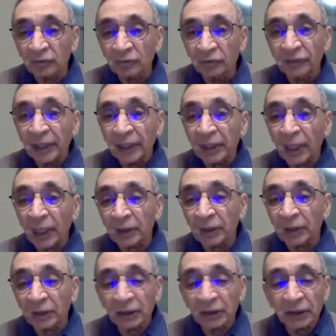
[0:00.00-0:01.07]
very
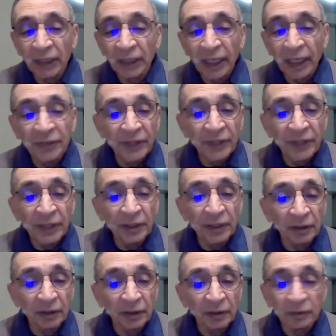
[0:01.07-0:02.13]
healthy and
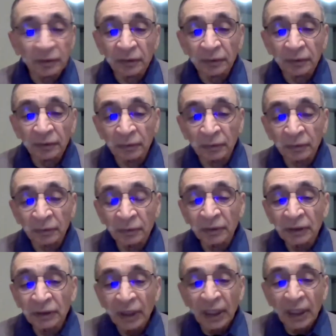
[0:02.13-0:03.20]
radiant.
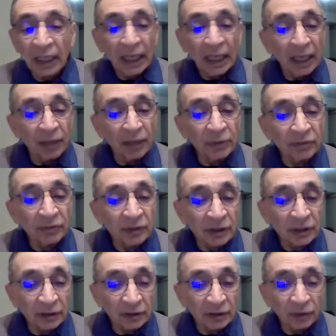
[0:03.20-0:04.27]

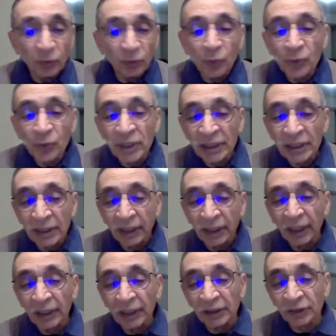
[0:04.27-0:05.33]
However, only
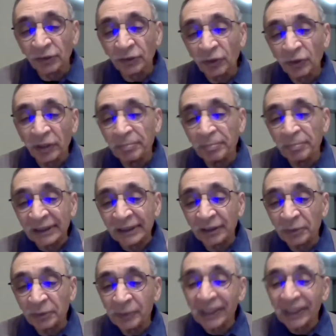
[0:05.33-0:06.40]
days or at best a
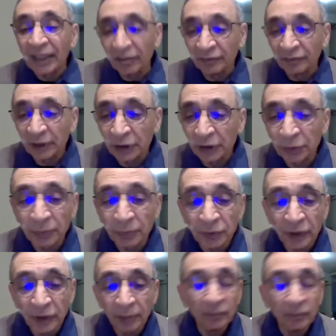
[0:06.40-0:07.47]
week after this
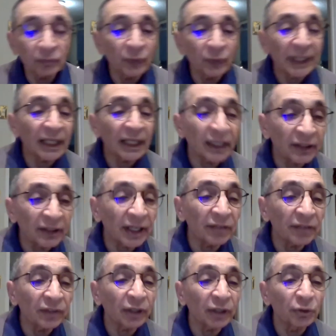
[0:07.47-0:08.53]
program, when I
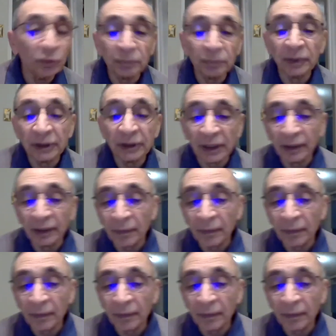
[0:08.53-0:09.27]
arrived at Guru Prasad,